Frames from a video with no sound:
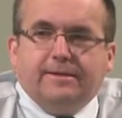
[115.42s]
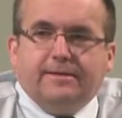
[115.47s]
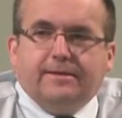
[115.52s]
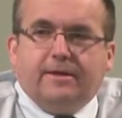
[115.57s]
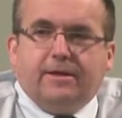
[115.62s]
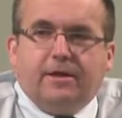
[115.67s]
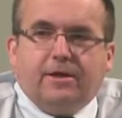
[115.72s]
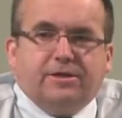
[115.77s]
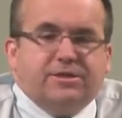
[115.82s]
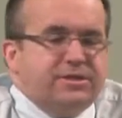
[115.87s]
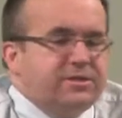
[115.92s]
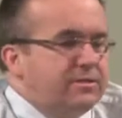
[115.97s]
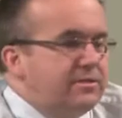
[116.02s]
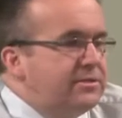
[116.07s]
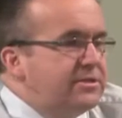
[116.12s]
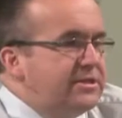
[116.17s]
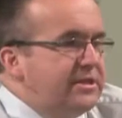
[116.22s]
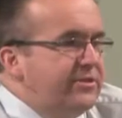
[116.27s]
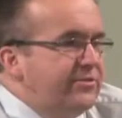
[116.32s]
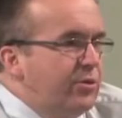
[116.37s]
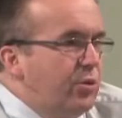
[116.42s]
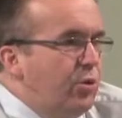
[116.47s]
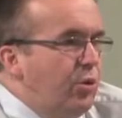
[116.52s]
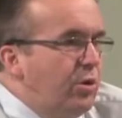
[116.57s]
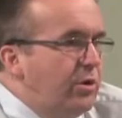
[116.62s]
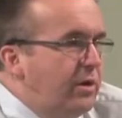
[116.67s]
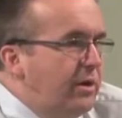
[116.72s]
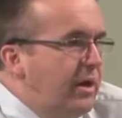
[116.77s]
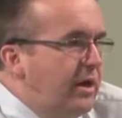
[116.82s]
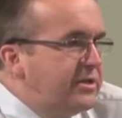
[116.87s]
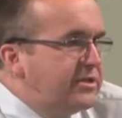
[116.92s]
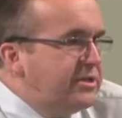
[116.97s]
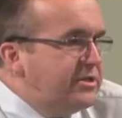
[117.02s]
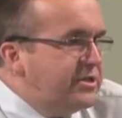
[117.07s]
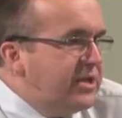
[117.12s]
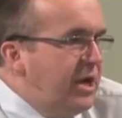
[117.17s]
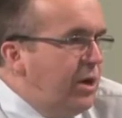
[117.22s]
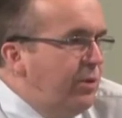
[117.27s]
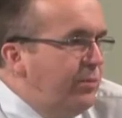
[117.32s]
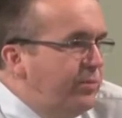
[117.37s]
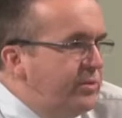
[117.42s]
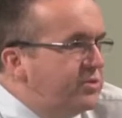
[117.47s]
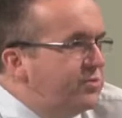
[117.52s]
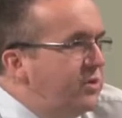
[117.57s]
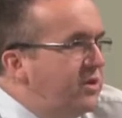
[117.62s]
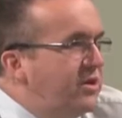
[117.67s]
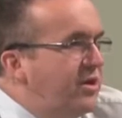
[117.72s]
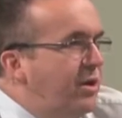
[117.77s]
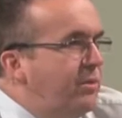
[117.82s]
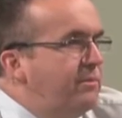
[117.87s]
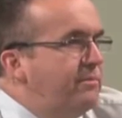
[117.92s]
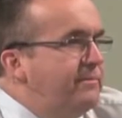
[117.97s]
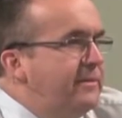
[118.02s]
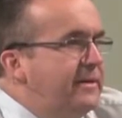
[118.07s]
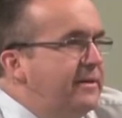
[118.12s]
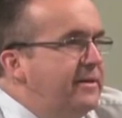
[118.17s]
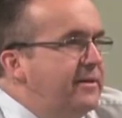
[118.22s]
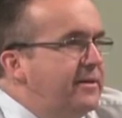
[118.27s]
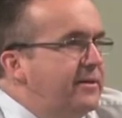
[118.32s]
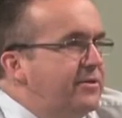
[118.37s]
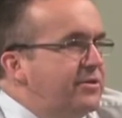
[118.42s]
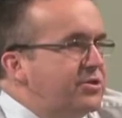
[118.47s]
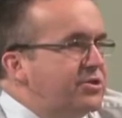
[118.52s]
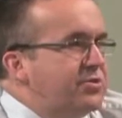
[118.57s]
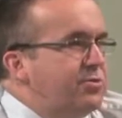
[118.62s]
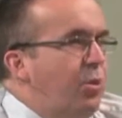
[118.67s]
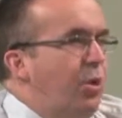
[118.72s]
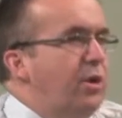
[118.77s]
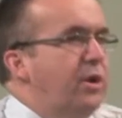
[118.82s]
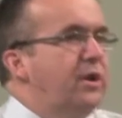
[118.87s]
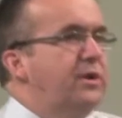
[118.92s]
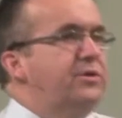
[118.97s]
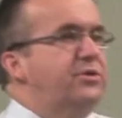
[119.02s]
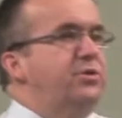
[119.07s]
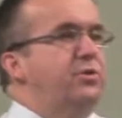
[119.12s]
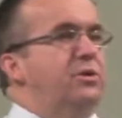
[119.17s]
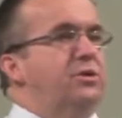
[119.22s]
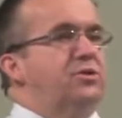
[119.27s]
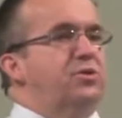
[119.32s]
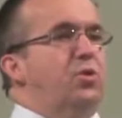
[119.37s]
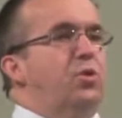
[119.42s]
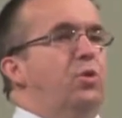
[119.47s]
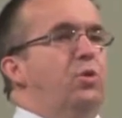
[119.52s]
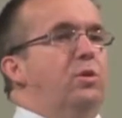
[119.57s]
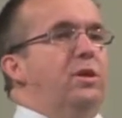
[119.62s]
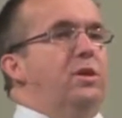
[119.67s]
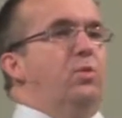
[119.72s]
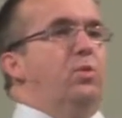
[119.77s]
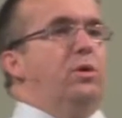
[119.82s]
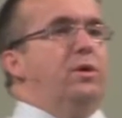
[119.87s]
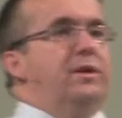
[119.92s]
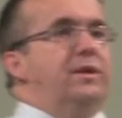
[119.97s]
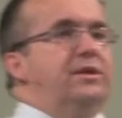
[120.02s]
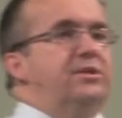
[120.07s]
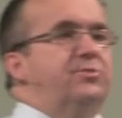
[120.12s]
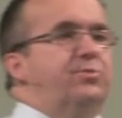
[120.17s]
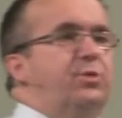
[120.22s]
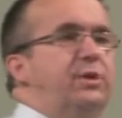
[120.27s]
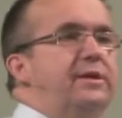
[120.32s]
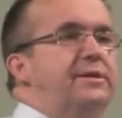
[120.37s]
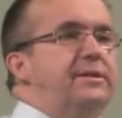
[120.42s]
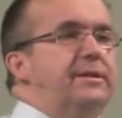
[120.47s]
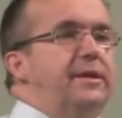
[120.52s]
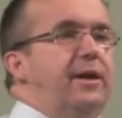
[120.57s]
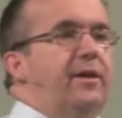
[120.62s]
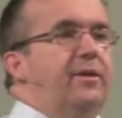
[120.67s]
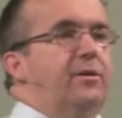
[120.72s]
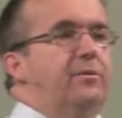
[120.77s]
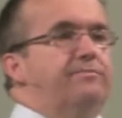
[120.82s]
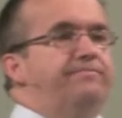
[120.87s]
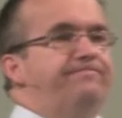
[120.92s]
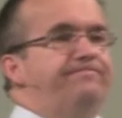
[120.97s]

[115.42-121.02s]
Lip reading: Let us seek the Lord and ask his help as we come this morning to his holy word. Let's pray together.